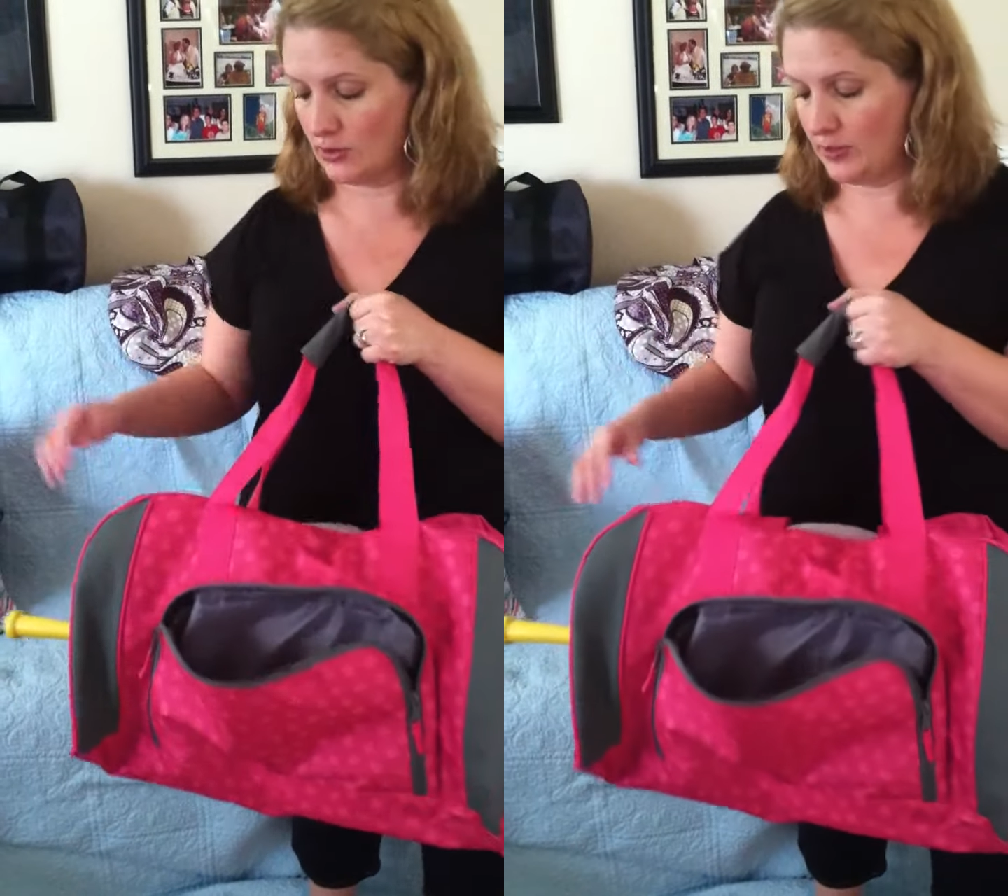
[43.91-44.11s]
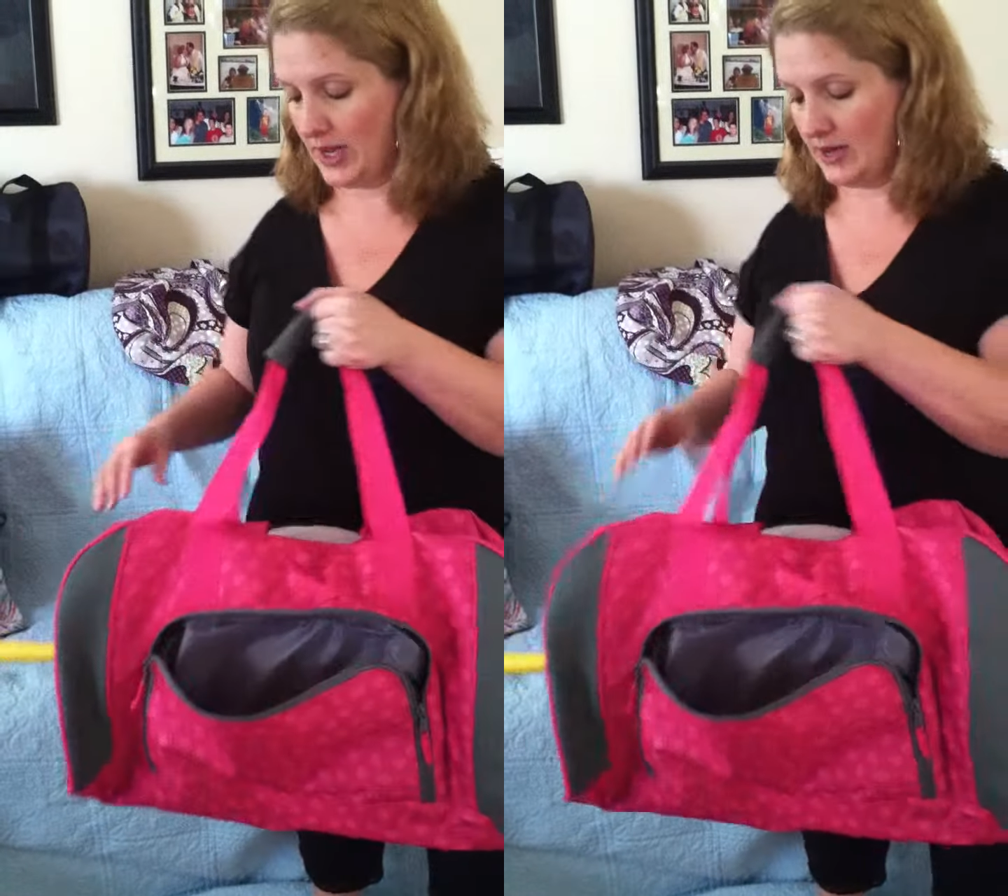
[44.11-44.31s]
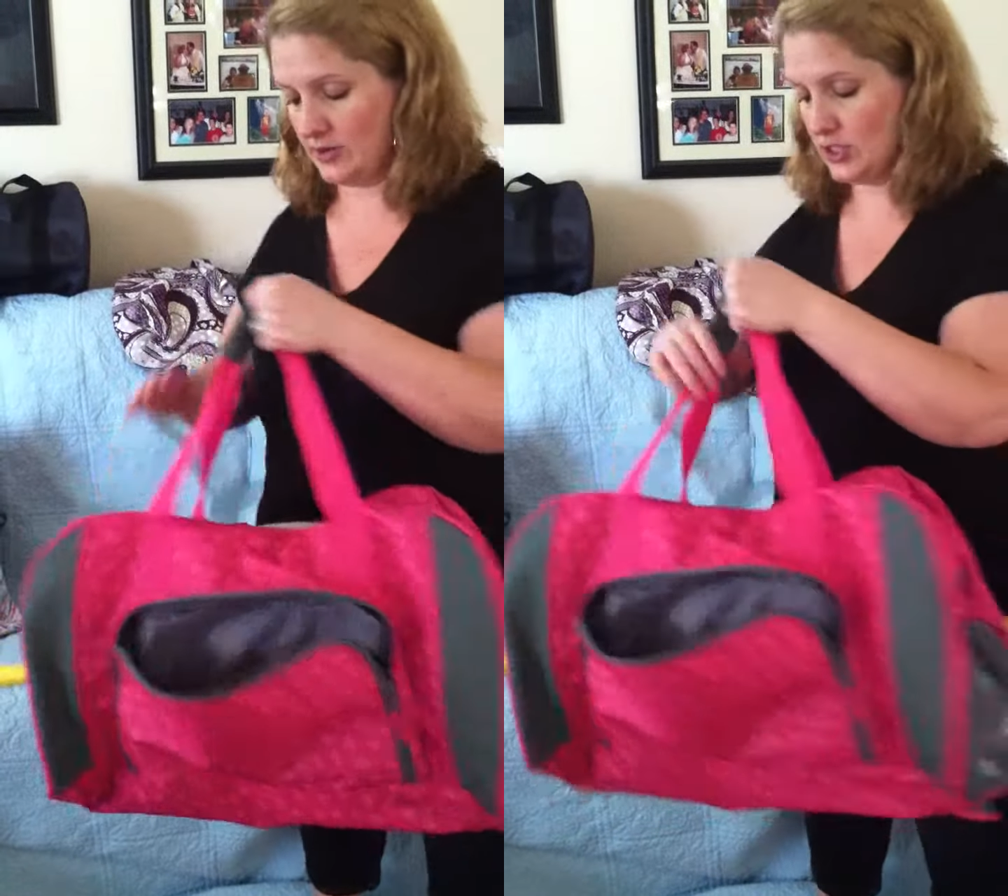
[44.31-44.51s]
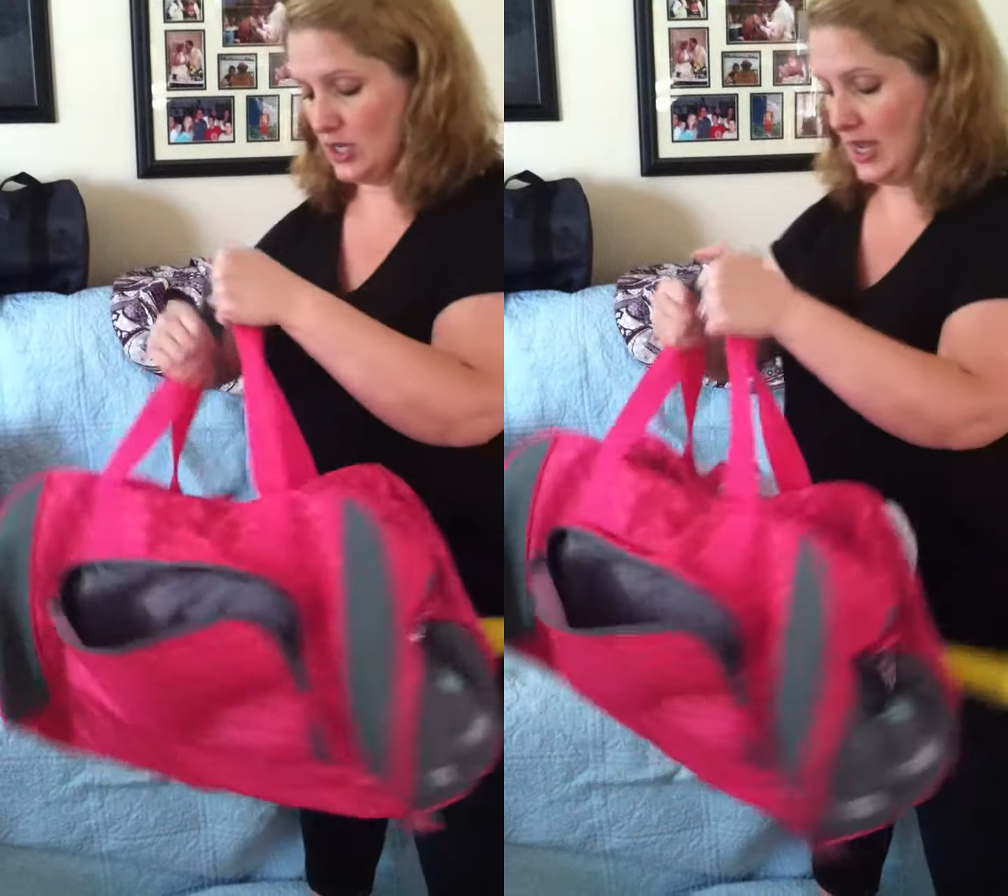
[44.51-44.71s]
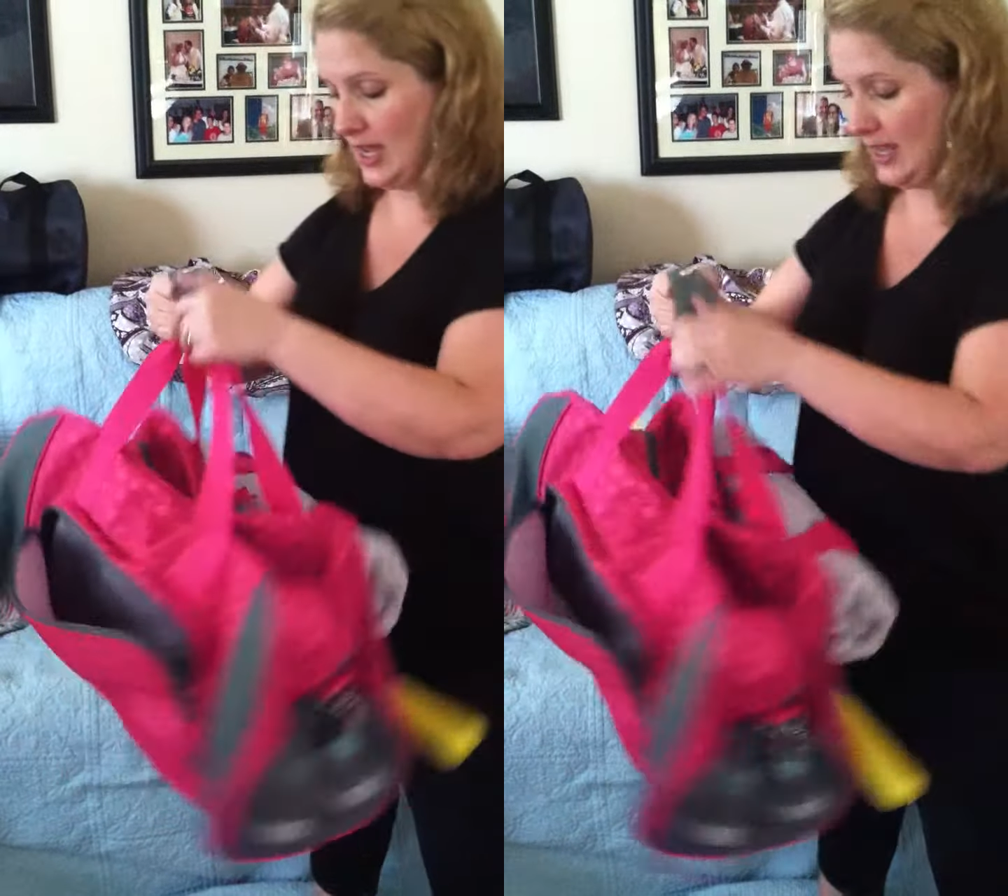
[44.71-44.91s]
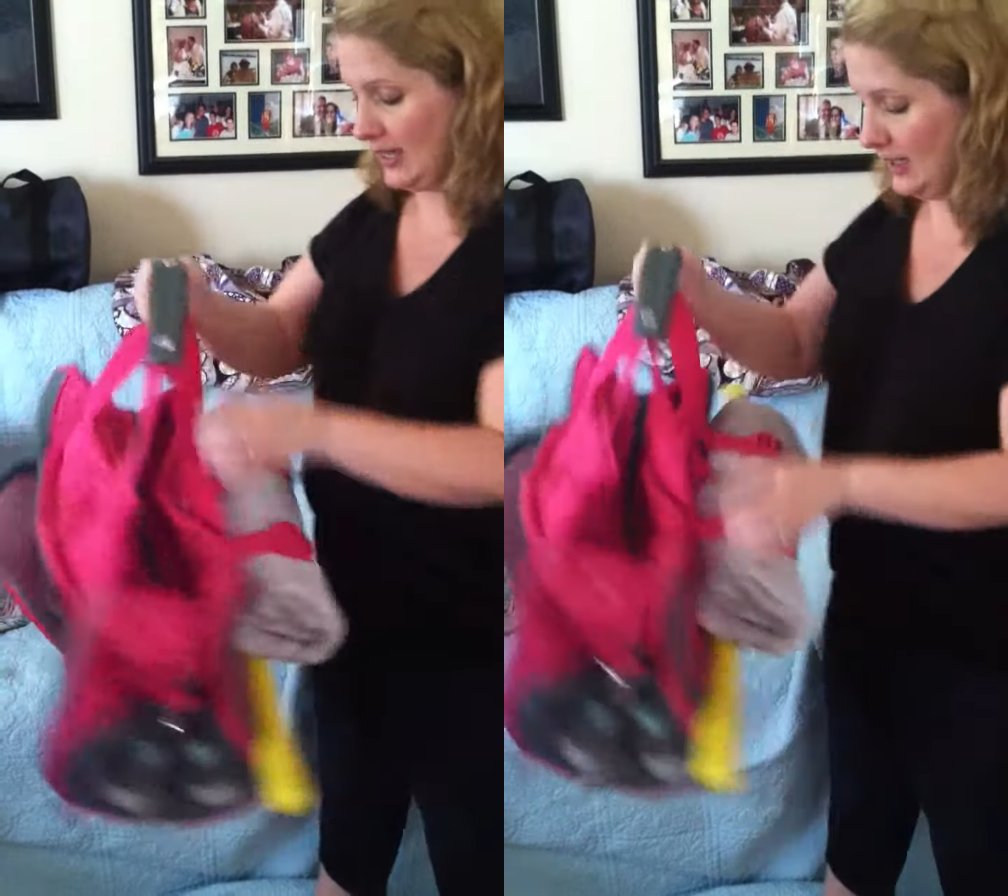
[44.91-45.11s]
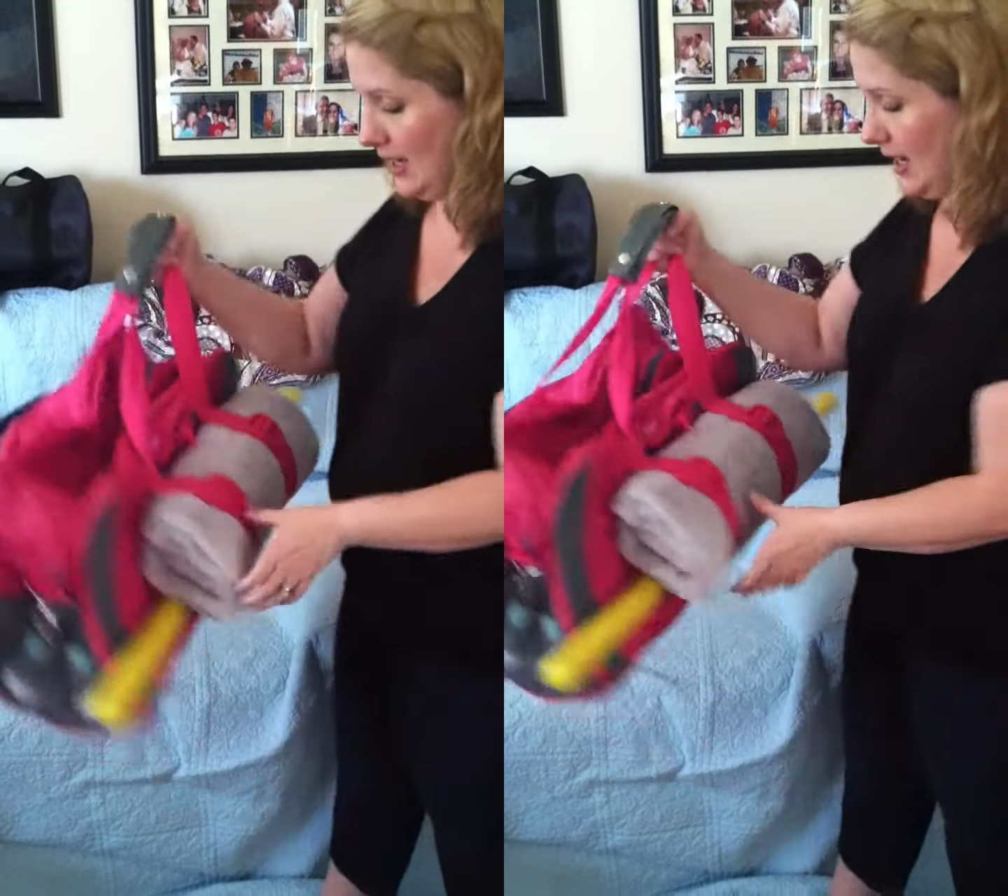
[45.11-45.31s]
old pouch. It